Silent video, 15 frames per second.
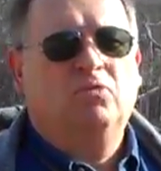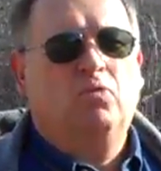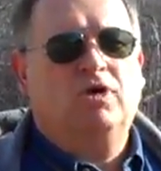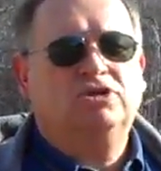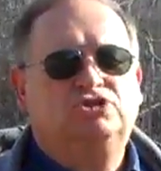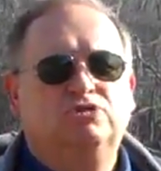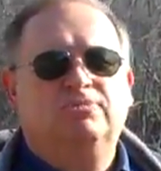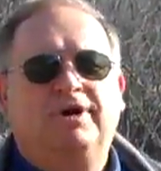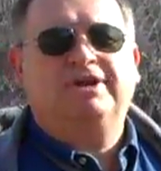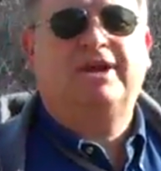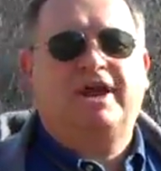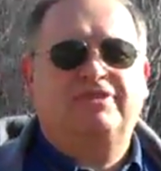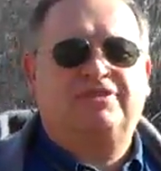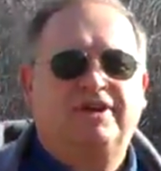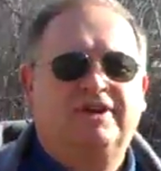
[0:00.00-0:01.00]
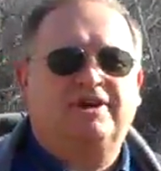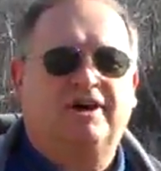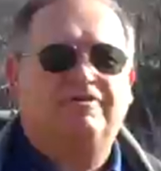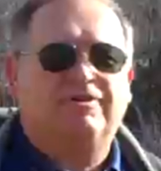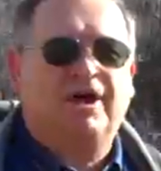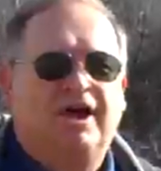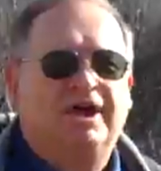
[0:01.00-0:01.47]
Ones you might not think
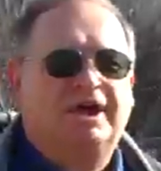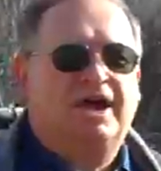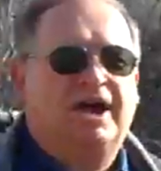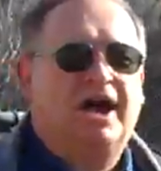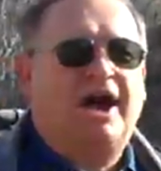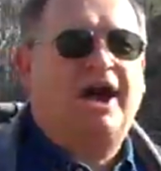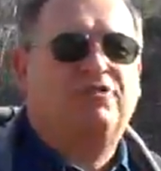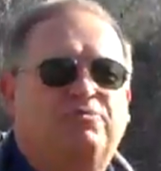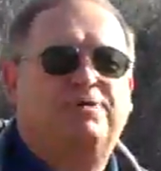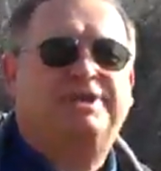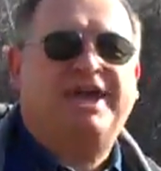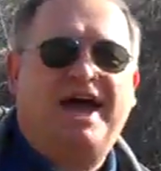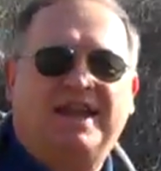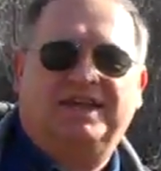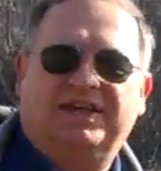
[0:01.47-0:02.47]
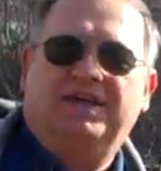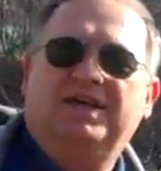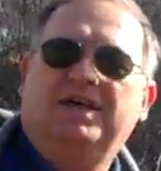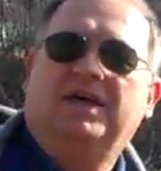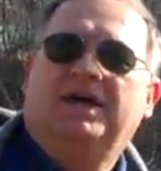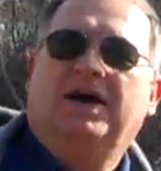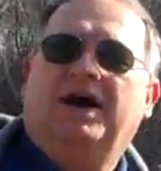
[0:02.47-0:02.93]
of, like hospitality,
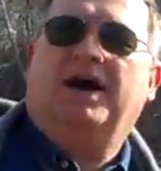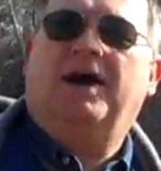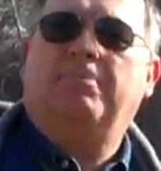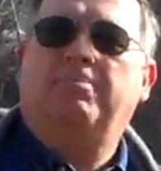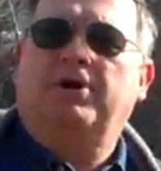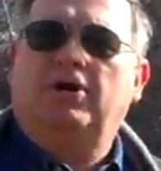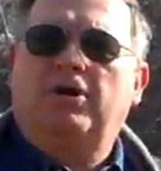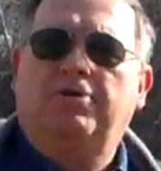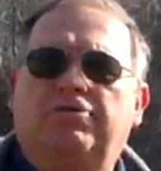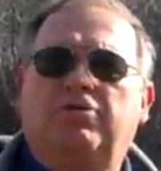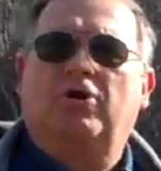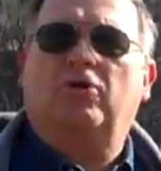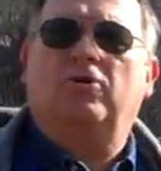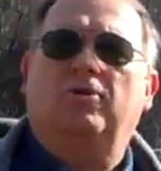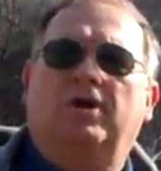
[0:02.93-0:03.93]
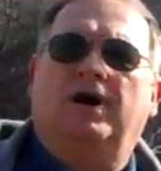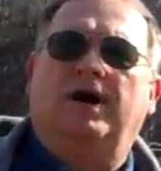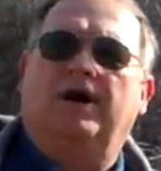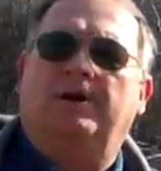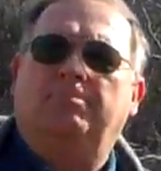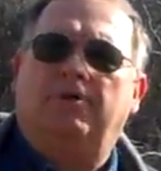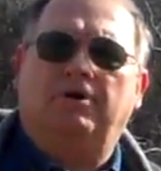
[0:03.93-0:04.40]
but also
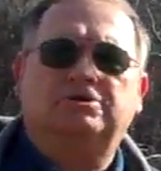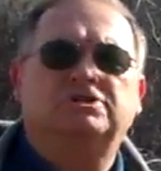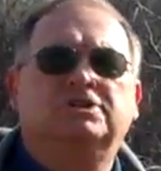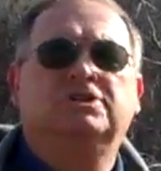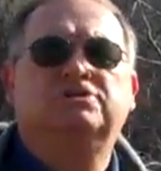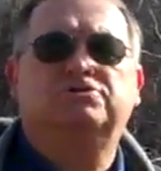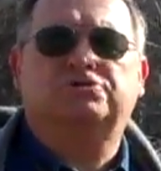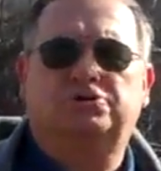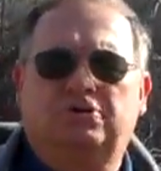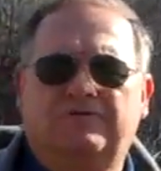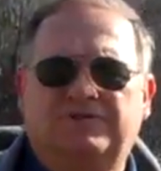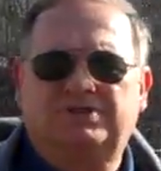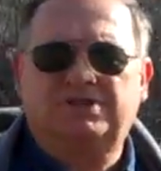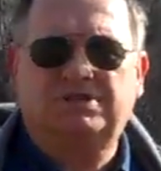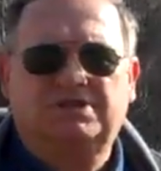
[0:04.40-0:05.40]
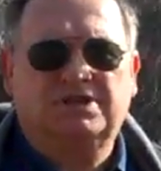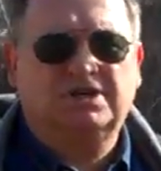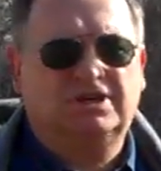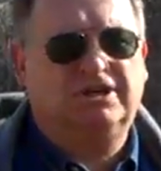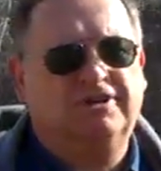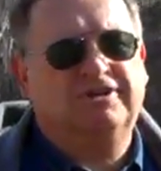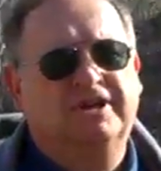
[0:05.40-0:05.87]
Parks and Leisure Services
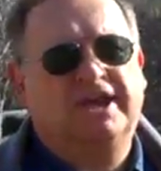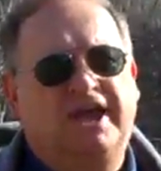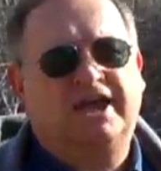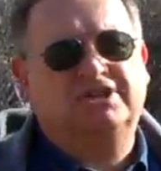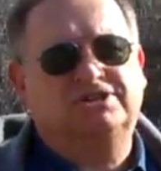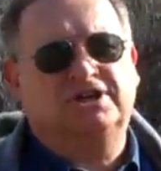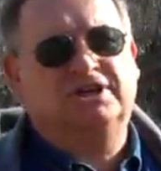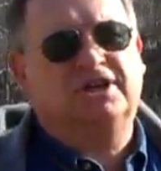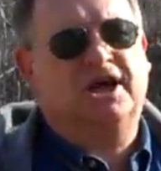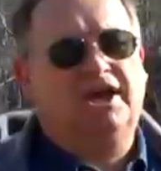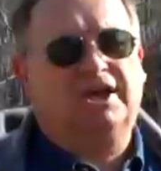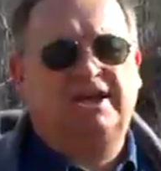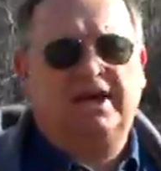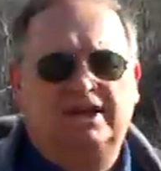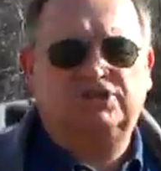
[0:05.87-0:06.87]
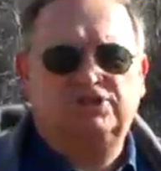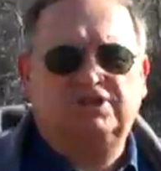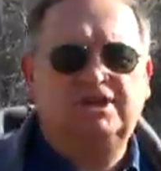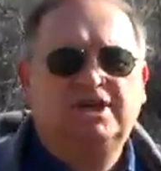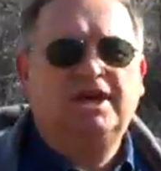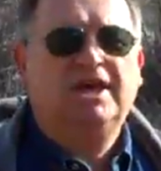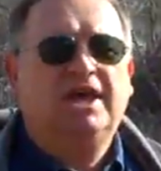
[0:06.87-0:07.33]
clearly has a
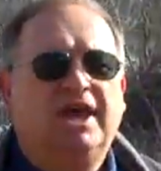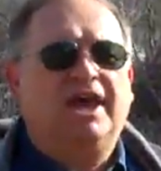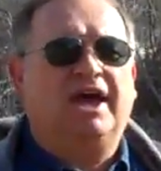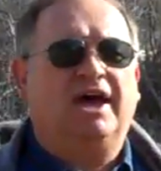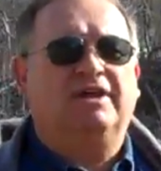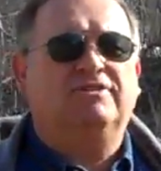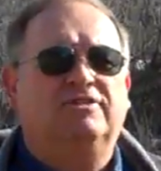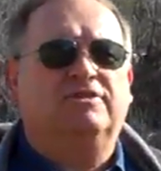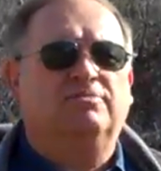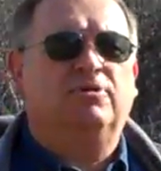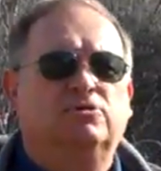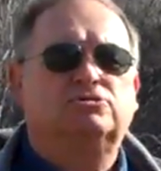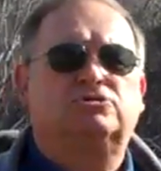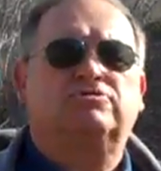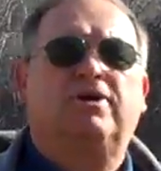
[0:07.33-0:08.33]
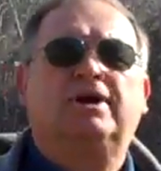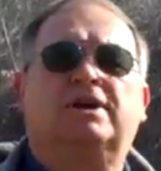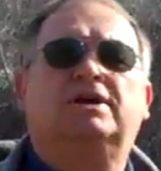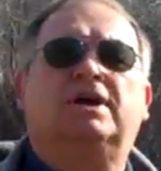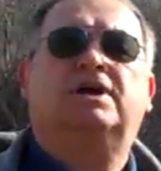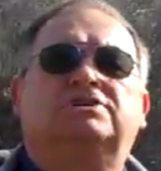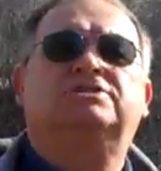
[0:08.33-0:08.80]
connection, and the most direct
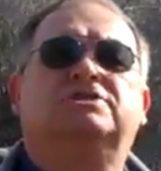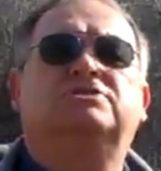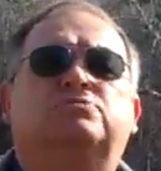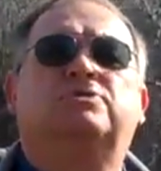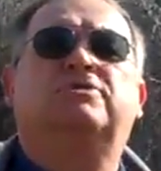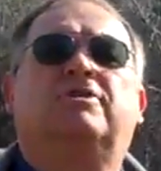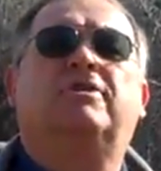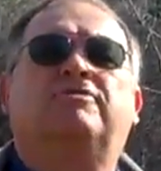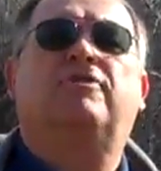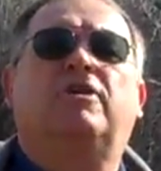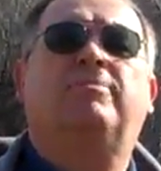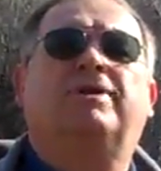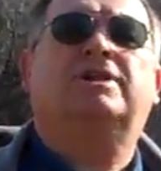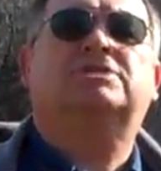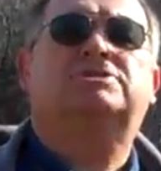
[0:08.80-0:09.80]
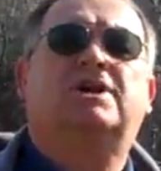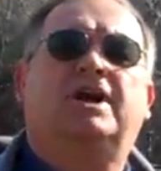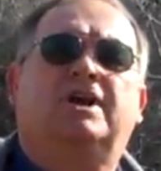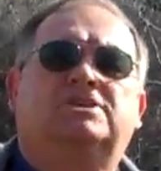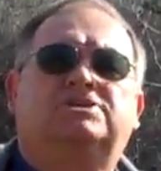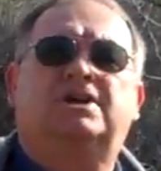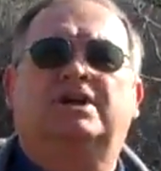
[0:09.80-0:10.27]
connection is with our Environmental
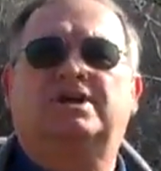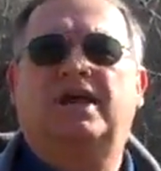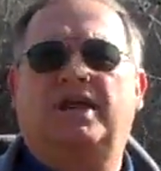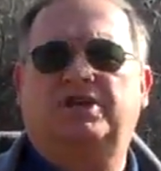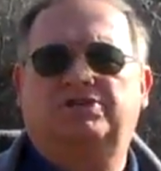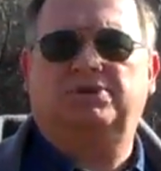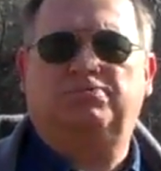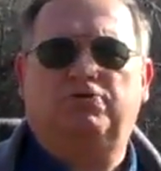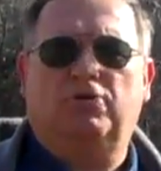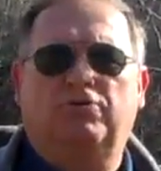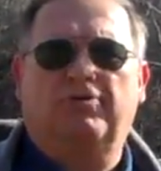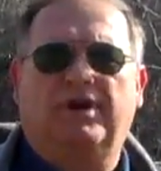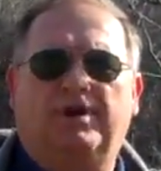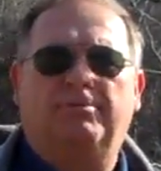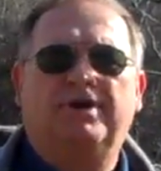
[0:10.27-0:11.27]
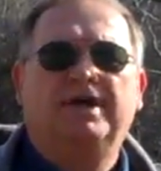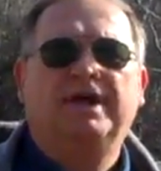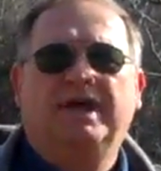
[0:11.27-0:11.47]
Science Technology program.